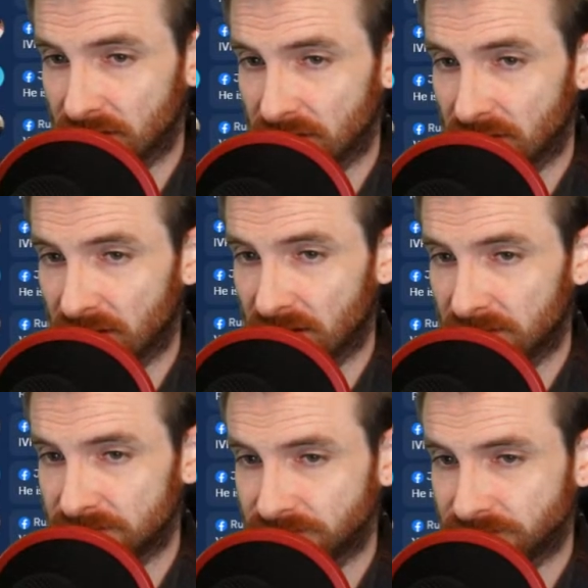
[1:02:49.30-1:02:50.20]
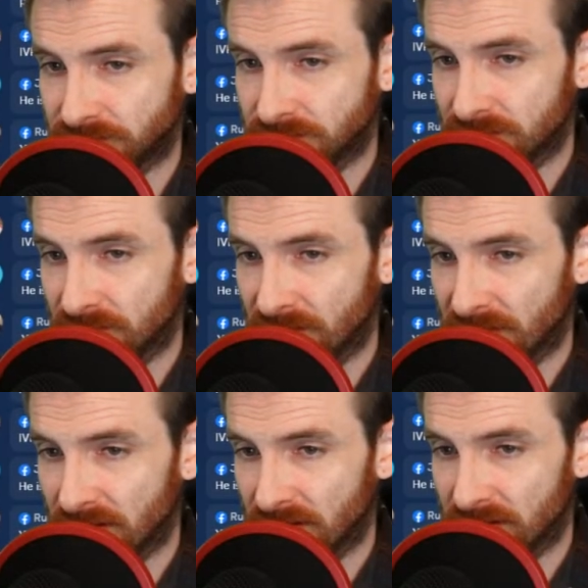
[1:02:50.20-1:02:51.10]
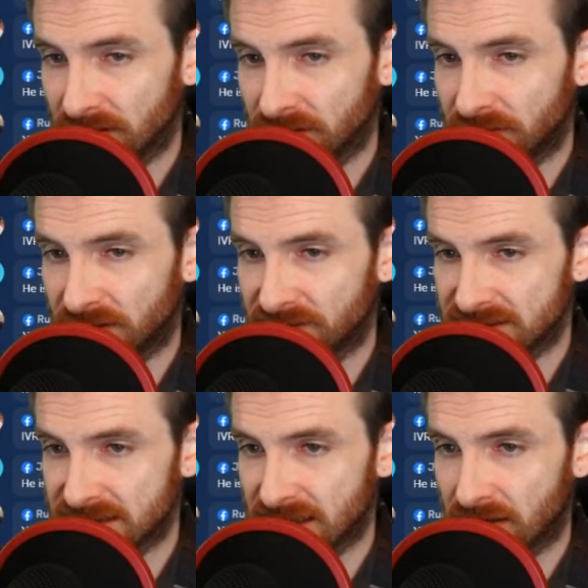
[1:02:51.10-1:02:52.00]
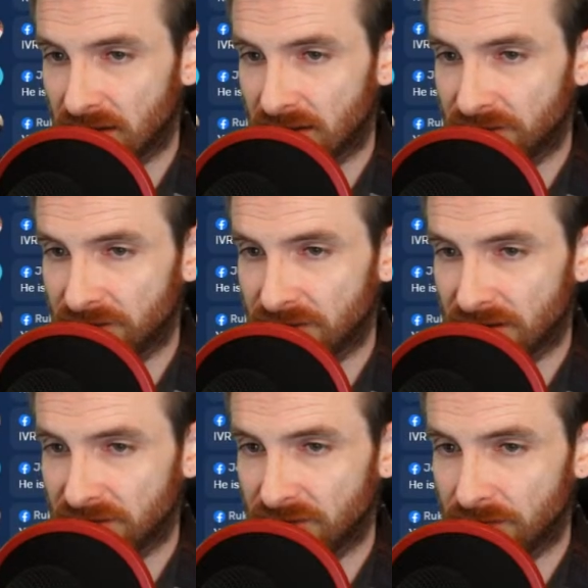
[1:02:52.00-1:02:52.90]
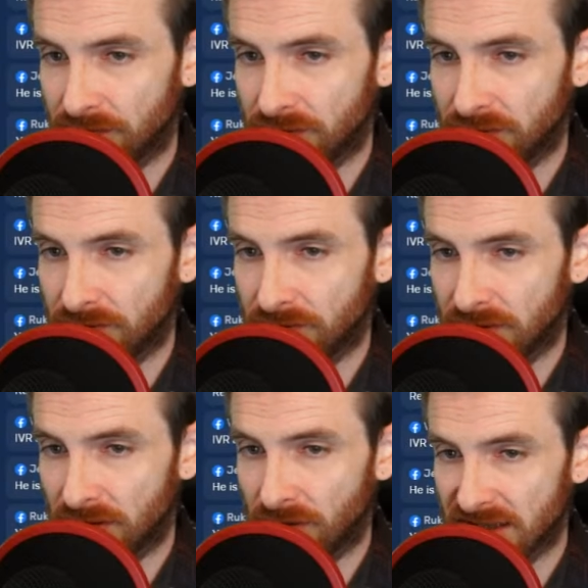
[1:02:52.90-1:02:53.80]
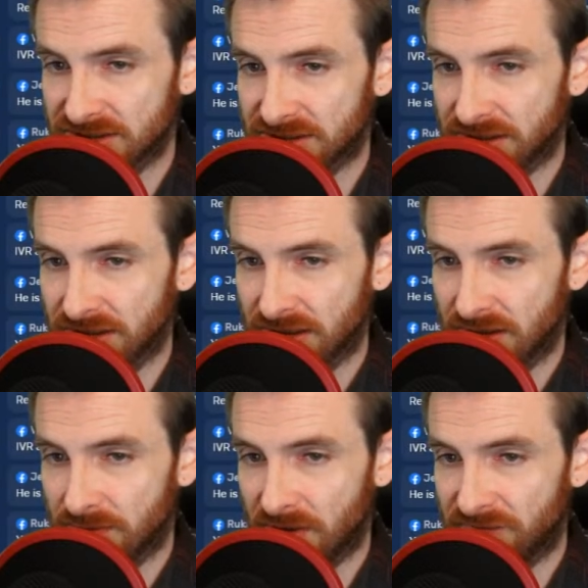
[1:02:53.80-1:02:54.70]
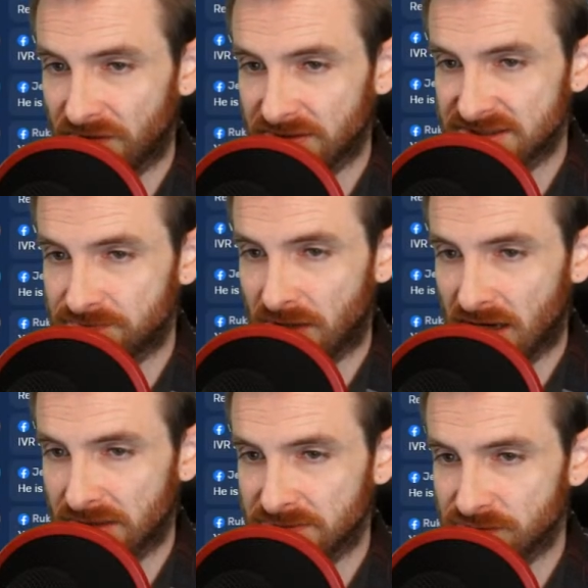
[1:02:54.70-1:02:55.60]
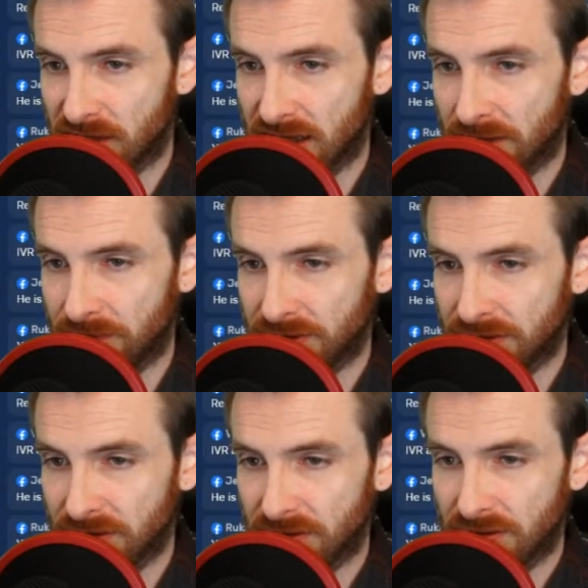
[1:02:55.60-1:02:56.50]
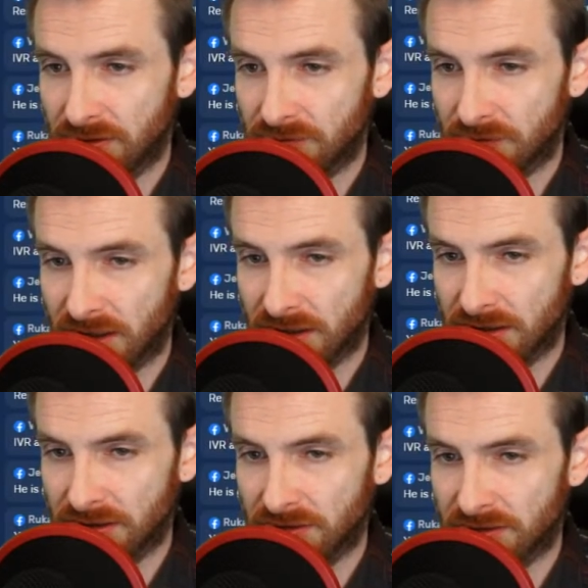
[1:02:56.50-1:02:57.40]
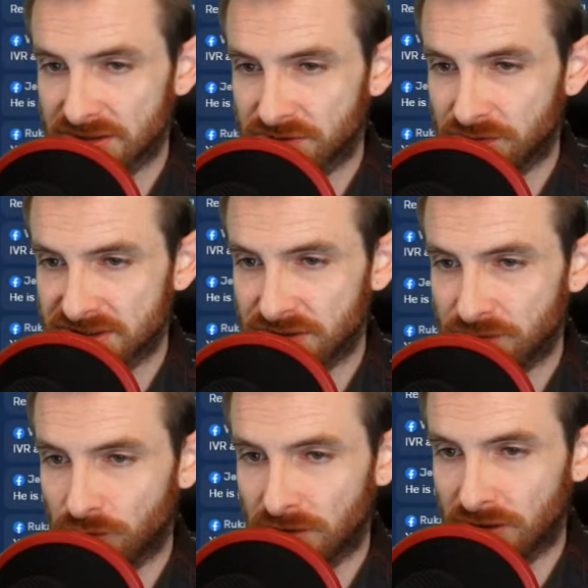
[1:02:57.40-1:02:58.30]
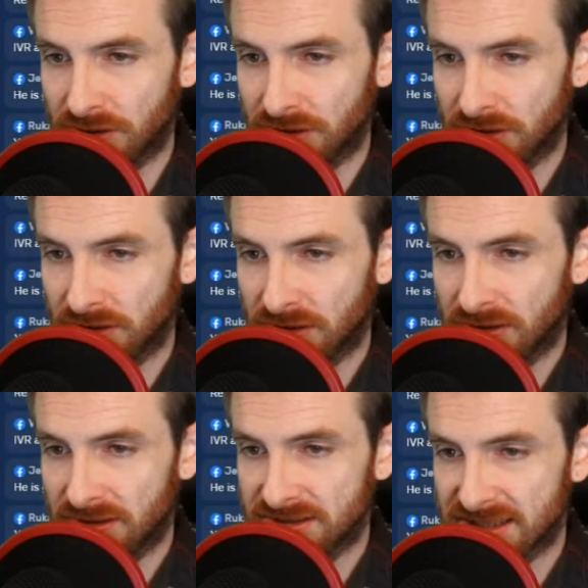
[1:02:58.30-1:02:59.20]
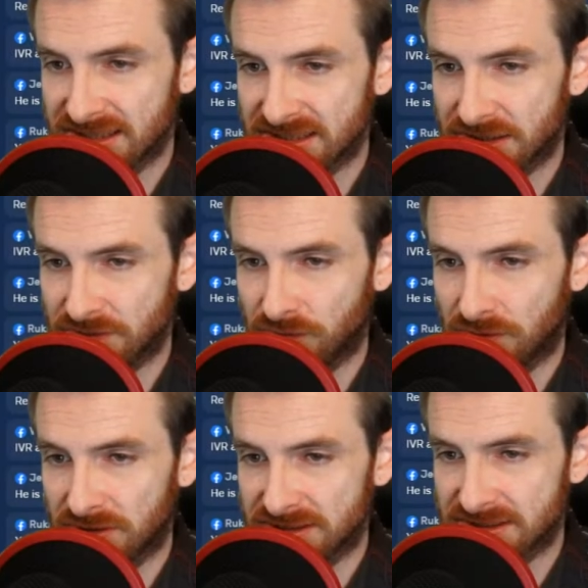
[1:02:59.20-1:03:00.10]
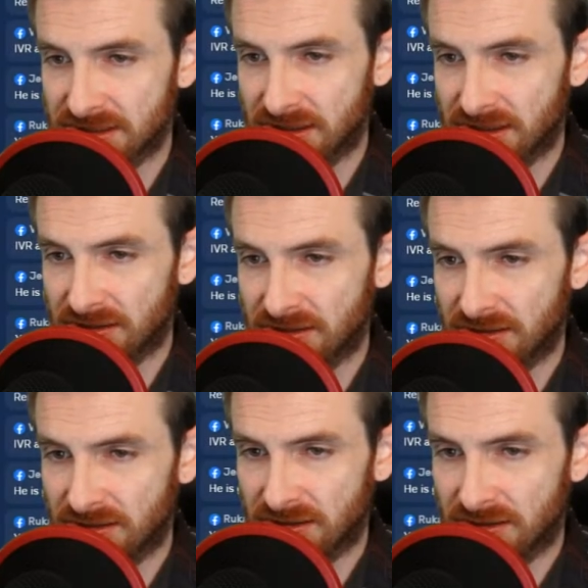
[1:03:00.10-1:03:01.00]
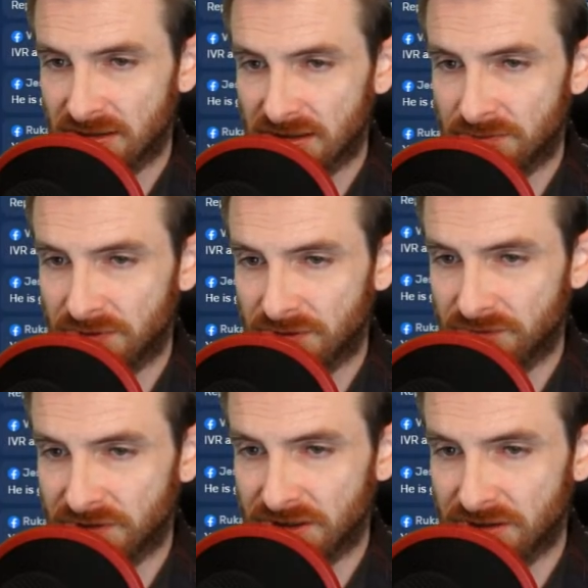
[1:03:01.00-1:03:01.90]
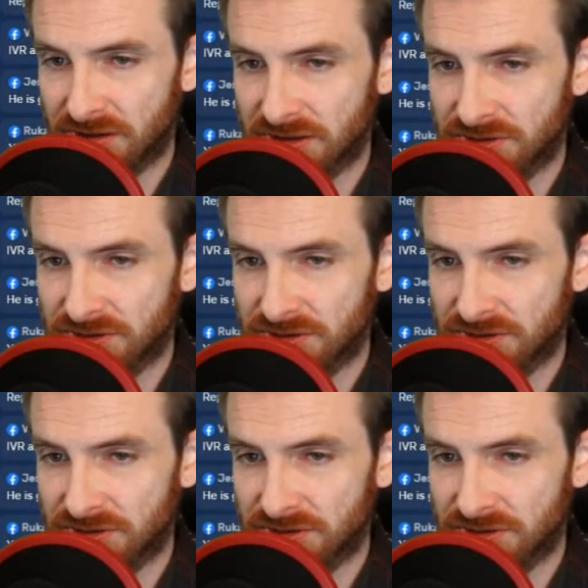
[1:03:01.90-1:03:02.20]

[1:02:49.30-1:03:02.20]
bit of a sell-off, kind of going boom. Oh, actually, may have found its bottom is what happened. Right here at 21, tested it once there. Coming over here,